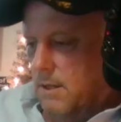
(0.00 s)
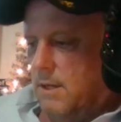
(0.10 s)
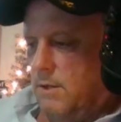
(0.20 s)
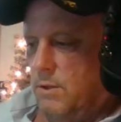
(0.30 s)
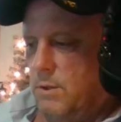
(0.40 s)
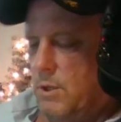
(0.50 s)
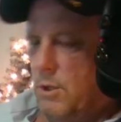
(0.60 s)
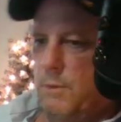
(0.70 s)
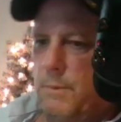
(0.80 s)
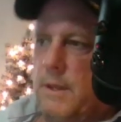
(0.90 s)

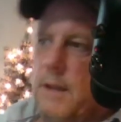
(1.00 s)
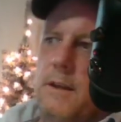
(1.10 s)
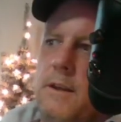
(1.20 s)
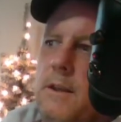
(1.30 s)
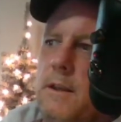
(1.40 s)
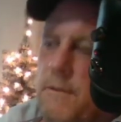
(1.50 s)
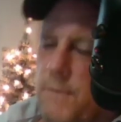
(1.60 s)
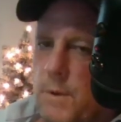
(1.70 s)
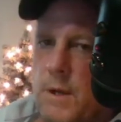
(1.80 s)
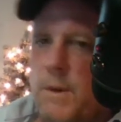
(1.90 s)
YouTube, and then
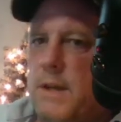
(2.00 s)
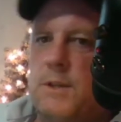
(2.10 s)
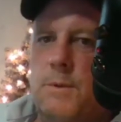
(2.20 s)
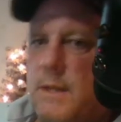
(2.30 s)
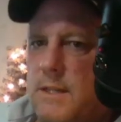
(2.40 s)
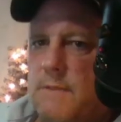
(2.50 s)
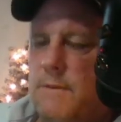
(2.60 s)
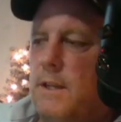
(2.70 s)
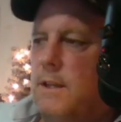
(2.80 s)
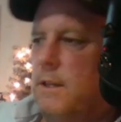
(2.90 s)
if you want to watch the rest
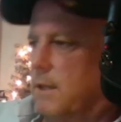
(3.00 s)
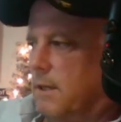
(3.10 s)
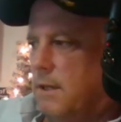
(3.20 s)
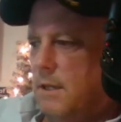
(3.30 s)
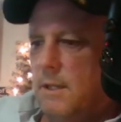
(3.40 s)
of it, you can